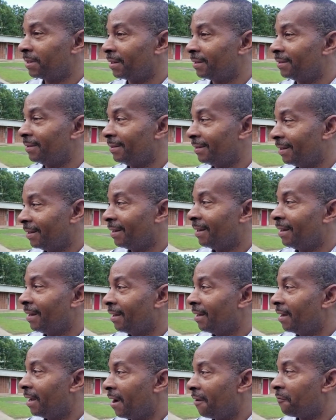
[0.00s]
and
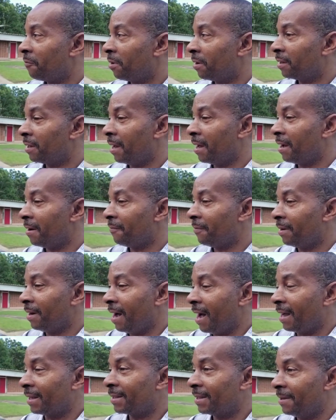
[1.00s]
everyone can have an
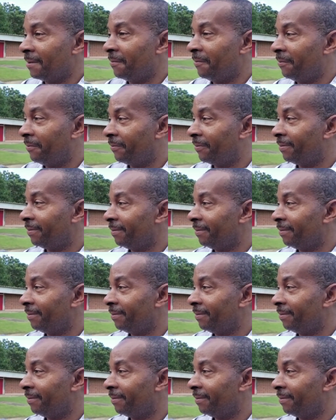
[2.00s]
active